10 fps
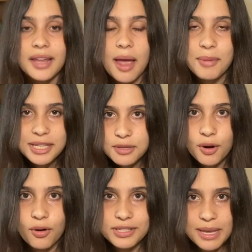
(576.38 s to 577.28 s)
I might do a
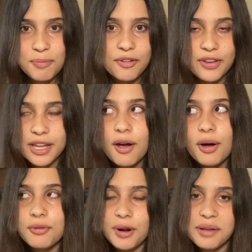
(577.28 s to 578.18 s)
whole separate video
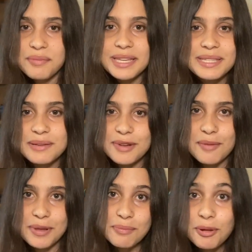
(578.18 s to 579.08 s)
on what it means to be a
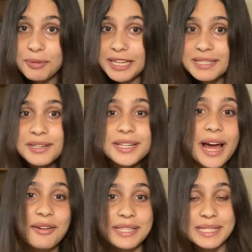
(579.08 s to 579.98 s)
people pleaser and
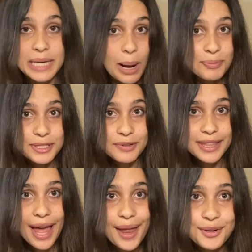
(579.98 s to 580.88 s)
how to stop doing
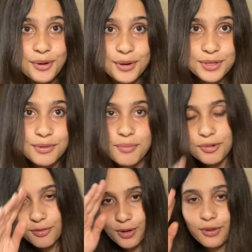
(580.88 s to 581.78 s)
that in order to
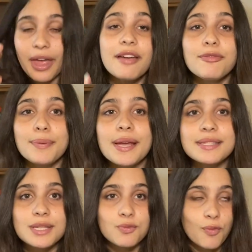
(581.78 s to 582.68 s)
improve your life
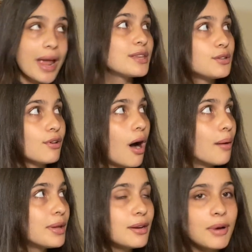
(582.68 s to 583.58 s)
because it's way too
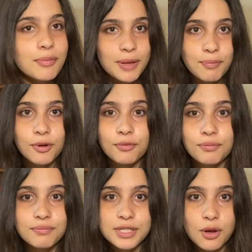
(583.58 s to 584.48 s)
common among people
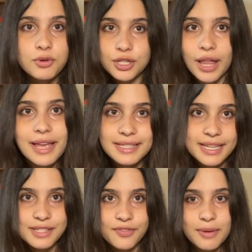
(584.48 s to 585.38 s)
socialized
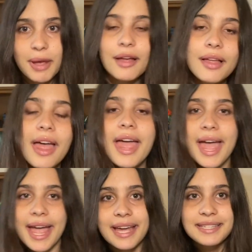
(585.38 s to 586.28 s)
as female,
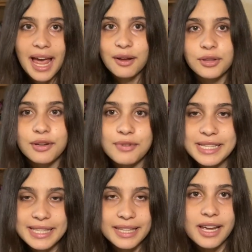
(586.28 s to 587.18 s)
and I only
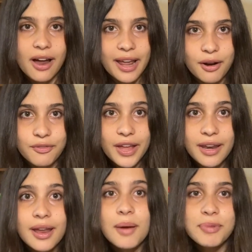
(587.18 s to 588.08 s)
recently got out of
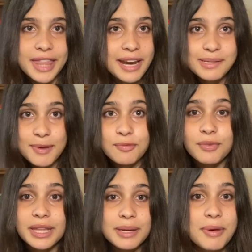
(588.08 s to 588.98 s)
it, but that has been
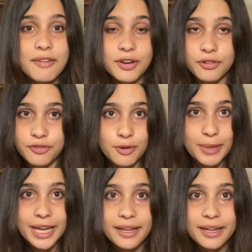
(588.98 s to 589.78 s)
really pivotal for me.